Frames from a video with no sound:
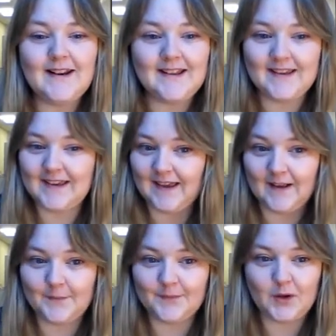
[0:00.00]

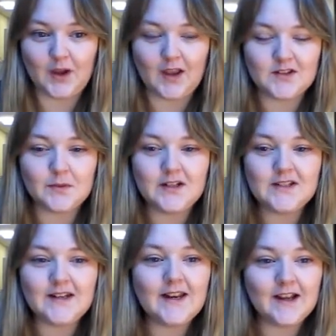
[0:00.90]
linking, okay? So we
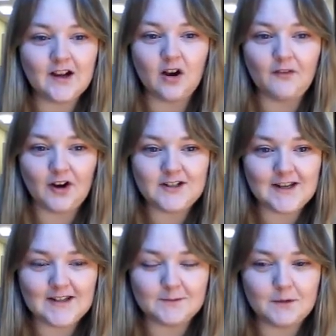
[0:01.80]
need to link our
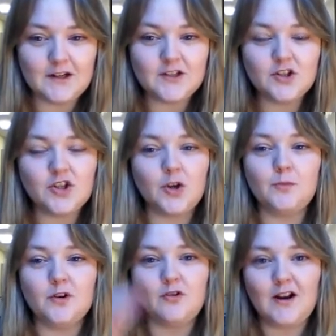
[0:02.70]
ideas and we need to show
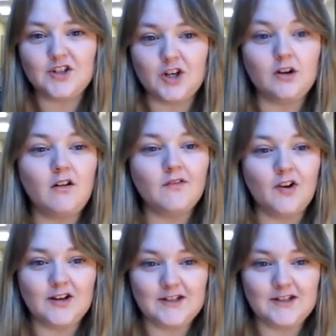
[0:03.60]
progression of our